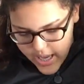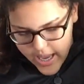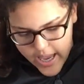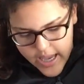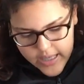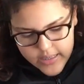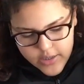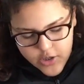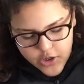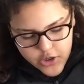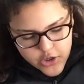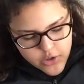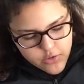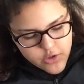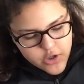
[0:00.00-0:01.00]
And your
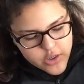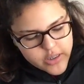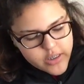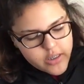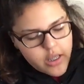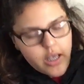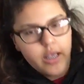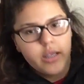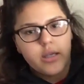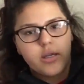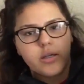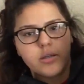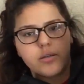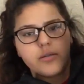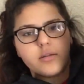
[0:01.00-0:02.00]
shoe just like
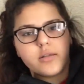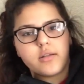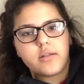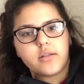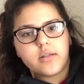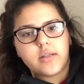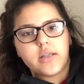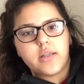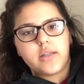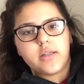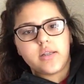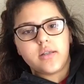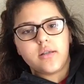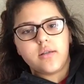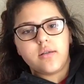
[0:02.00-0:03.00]

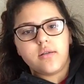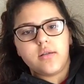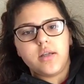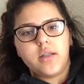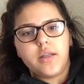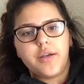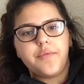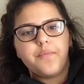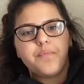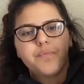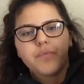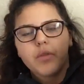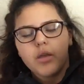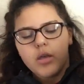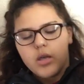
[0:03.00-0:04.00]
sits in there.
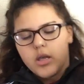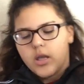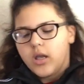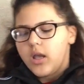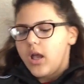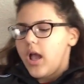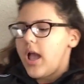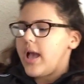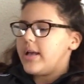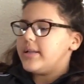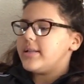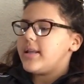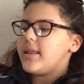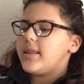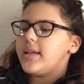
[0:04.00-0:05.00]

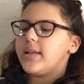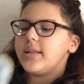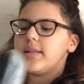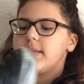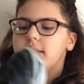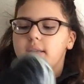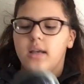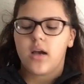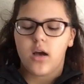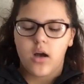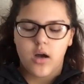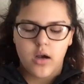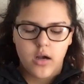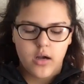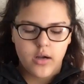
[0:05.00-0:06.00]
And
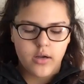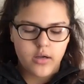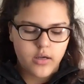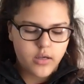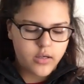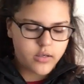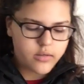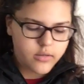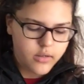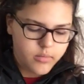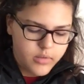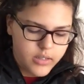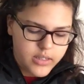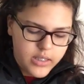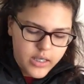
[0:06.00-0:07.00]
let
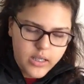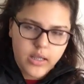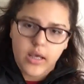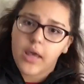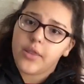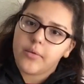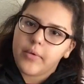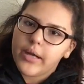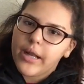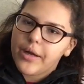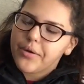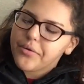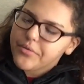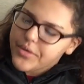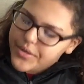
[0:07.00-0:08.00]
me take the other one
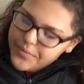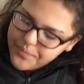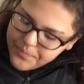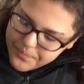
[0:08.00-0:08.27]
out.